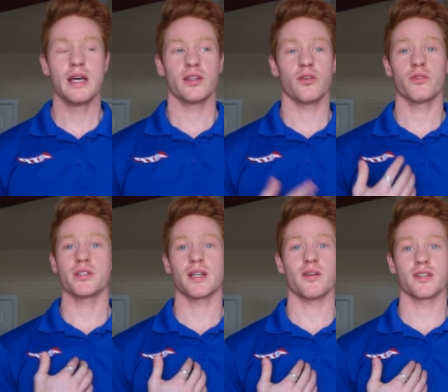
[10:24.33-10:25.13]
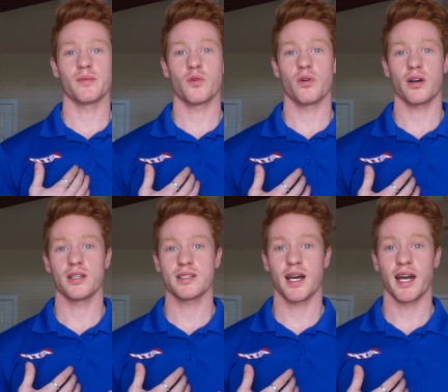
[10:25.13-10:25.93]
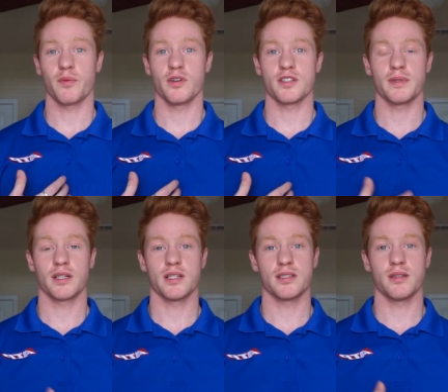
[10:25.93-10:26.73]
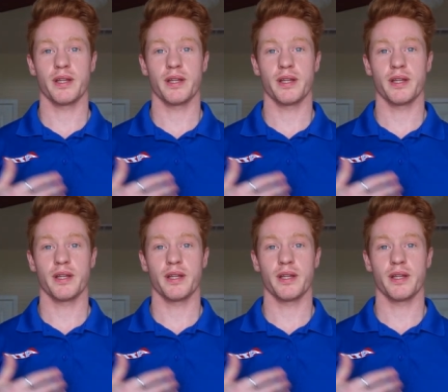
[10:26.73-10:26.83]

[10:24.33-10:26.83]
The only reason I was able to work on the side was because the